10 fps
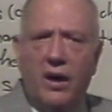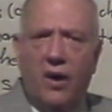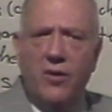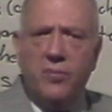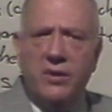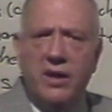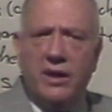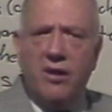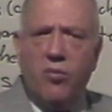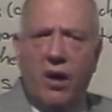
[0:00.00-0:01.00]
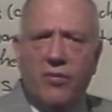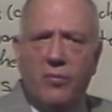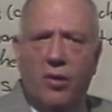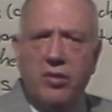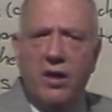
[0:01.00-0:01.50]
Arithmetic is one of the
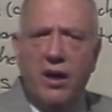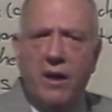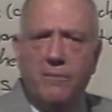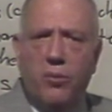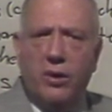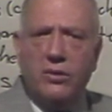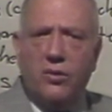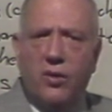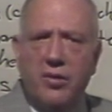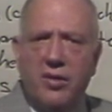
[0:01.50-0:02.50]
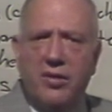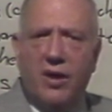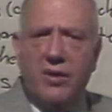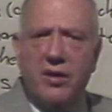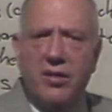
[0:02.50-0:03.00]
most important courses
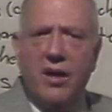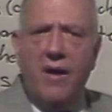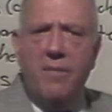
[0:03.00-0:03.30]
there is.